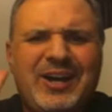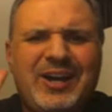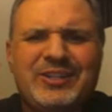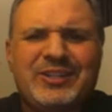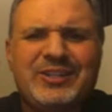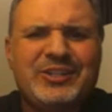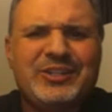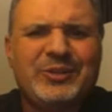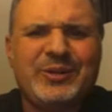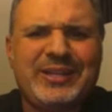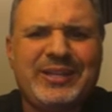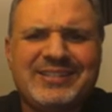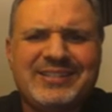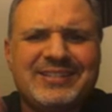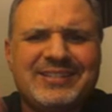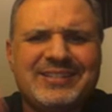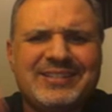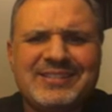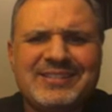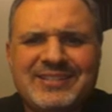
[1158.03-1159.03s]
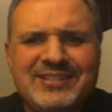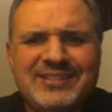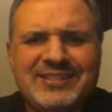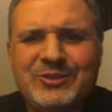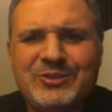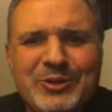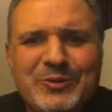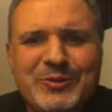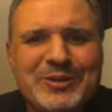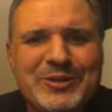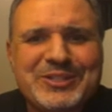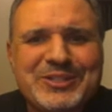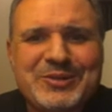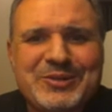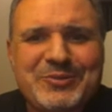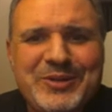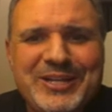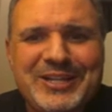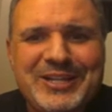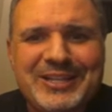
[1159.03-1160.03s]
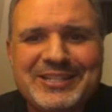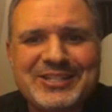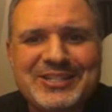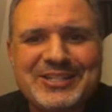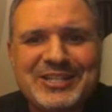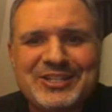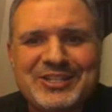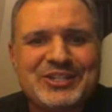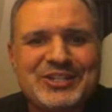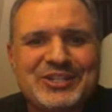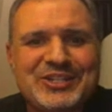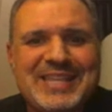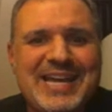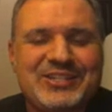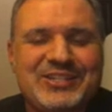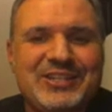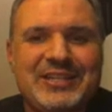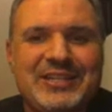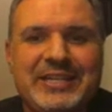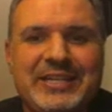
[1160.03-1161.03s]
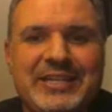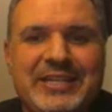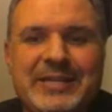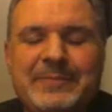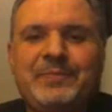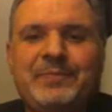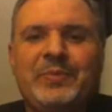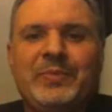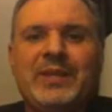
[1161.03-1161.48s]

I'll do it because you knew it wasn't real. It's, it's just that silly.